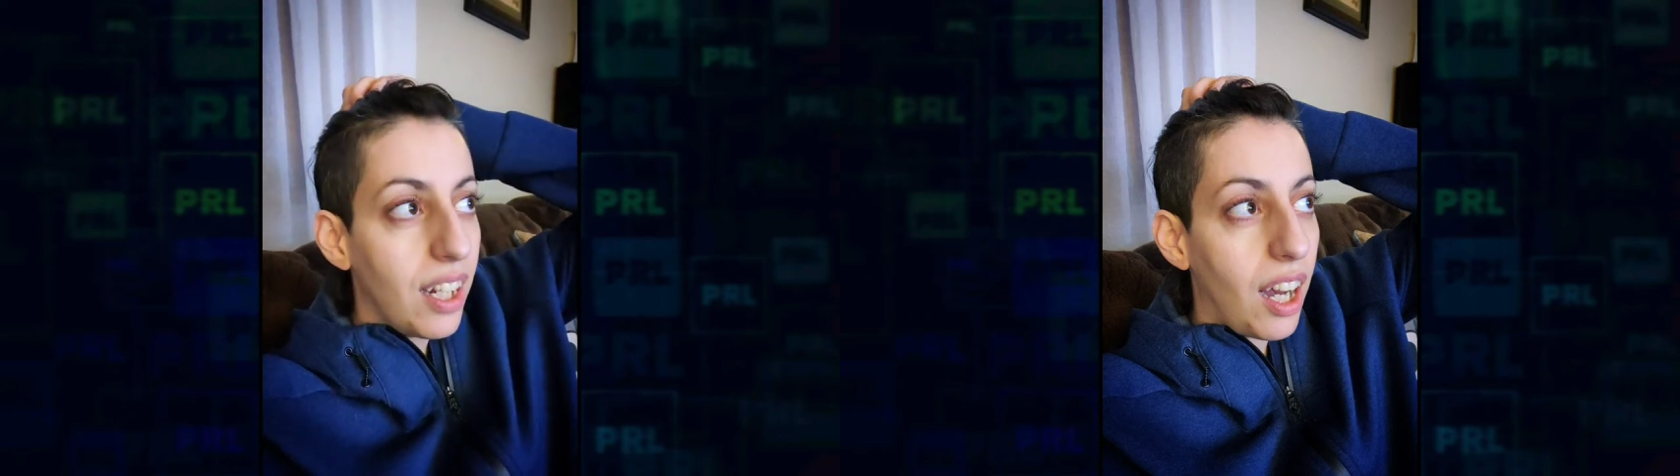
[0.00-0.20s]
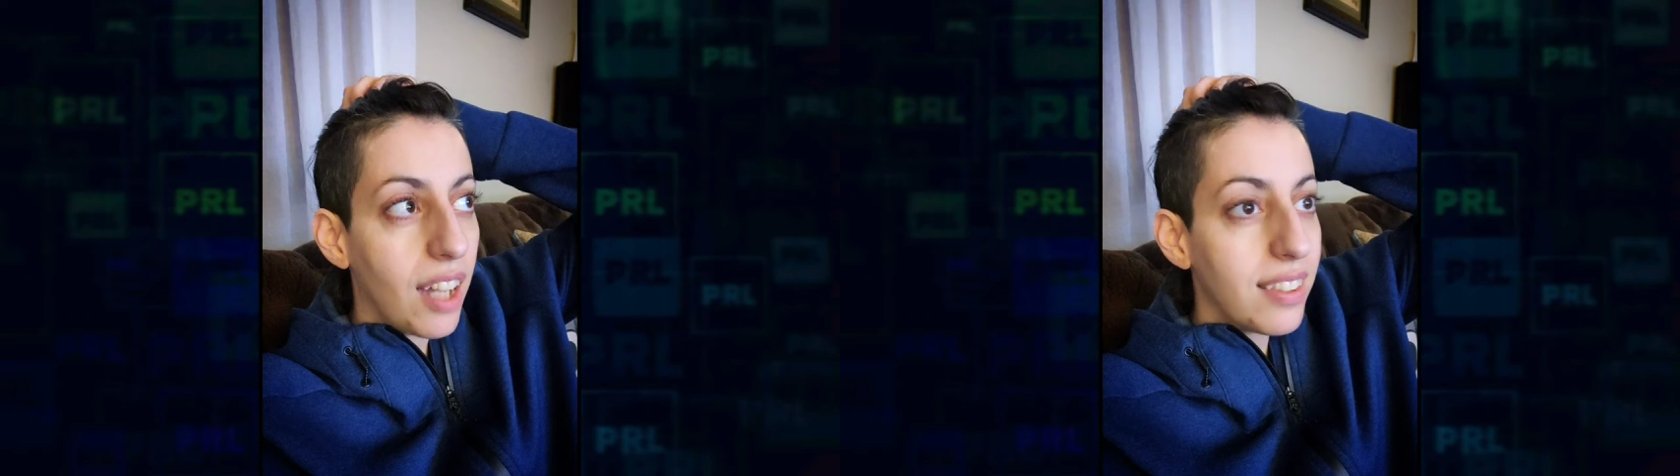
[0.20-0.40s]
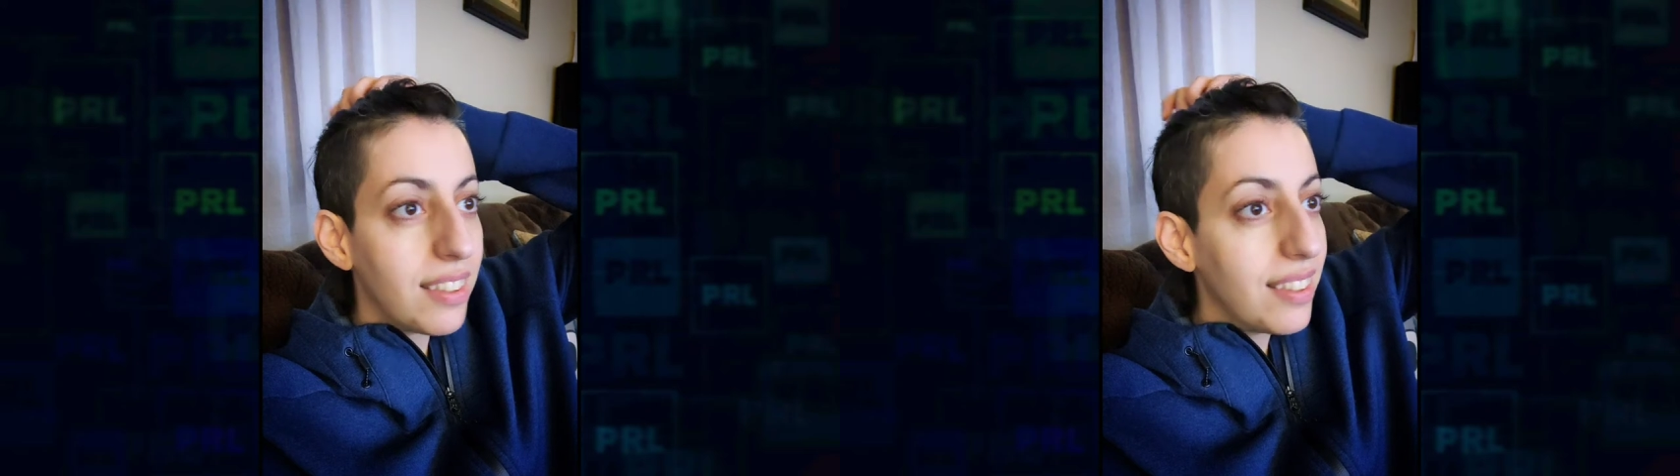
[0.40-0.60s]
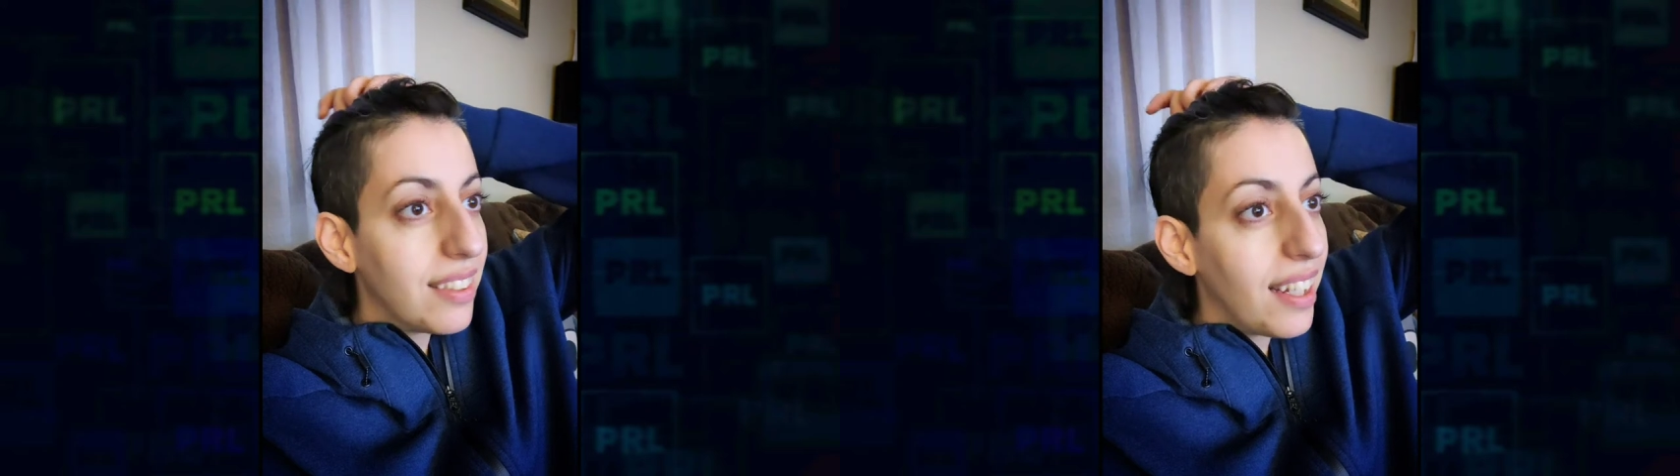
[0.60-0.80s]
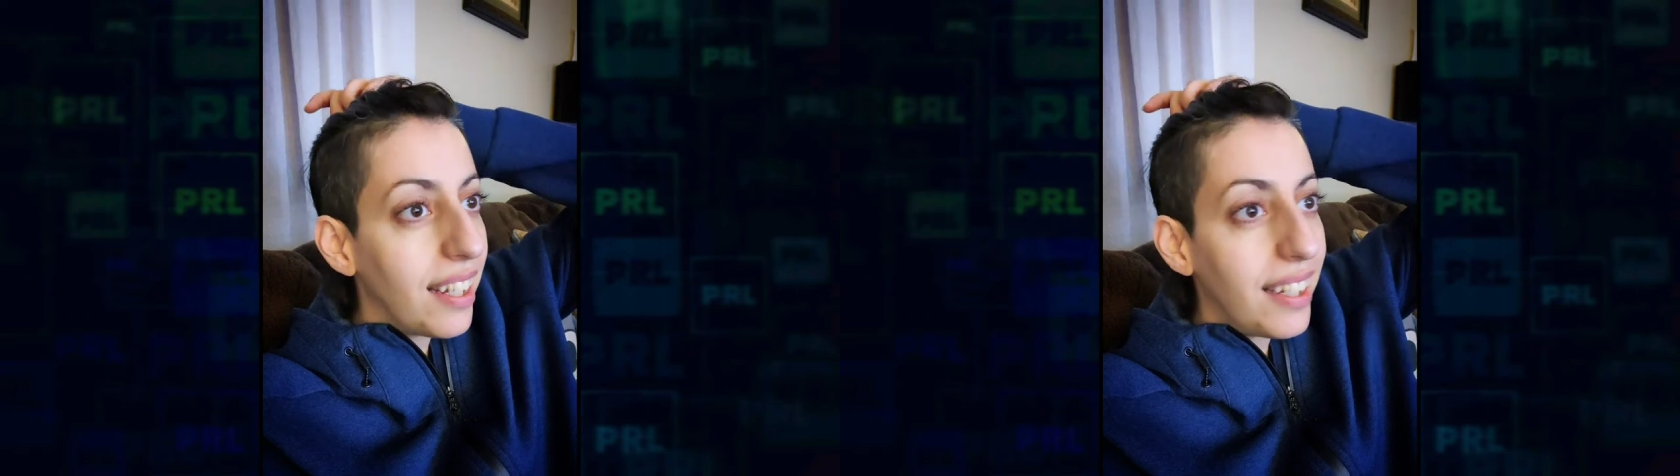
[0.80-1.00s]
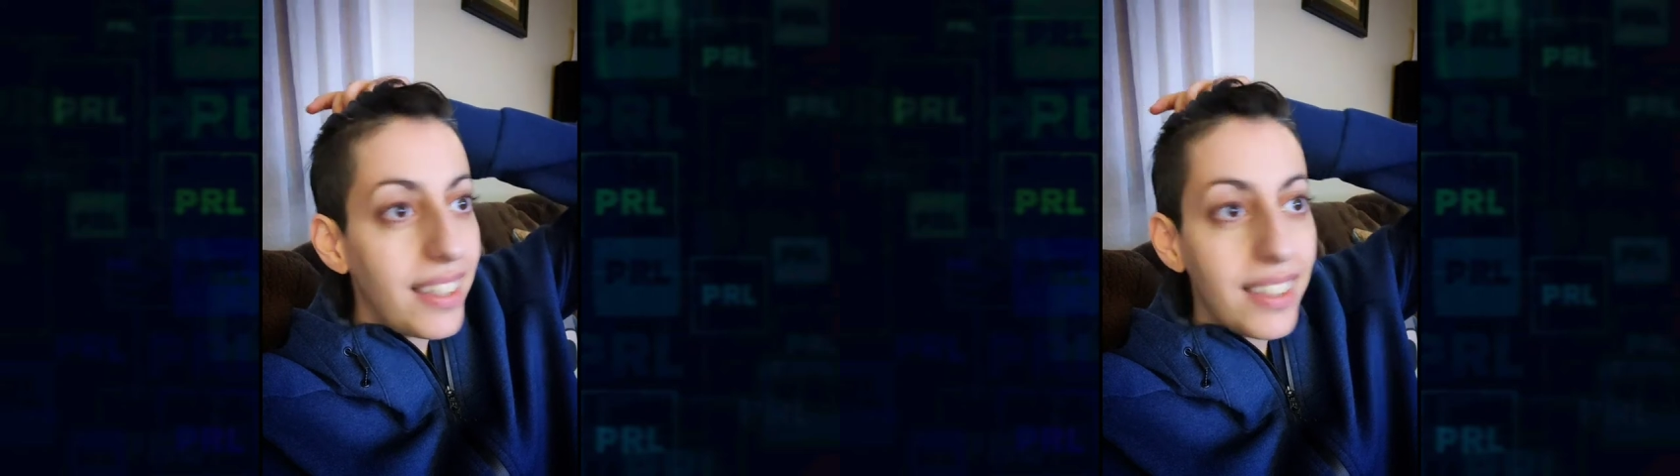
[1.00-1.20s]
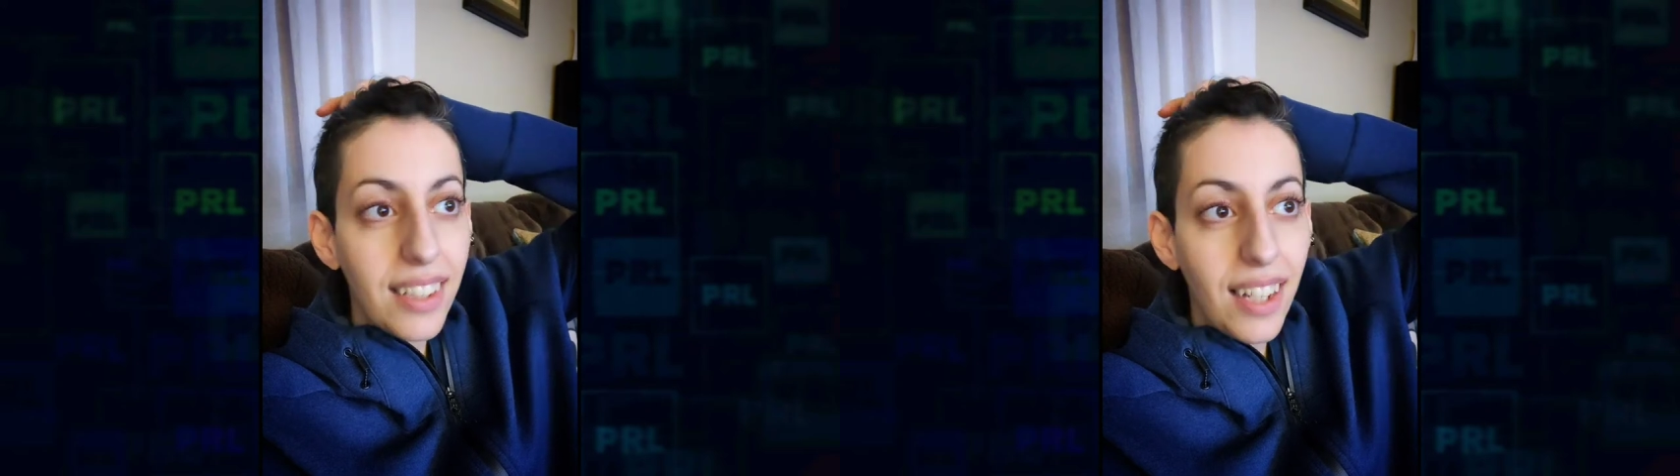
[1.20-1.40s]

honestly today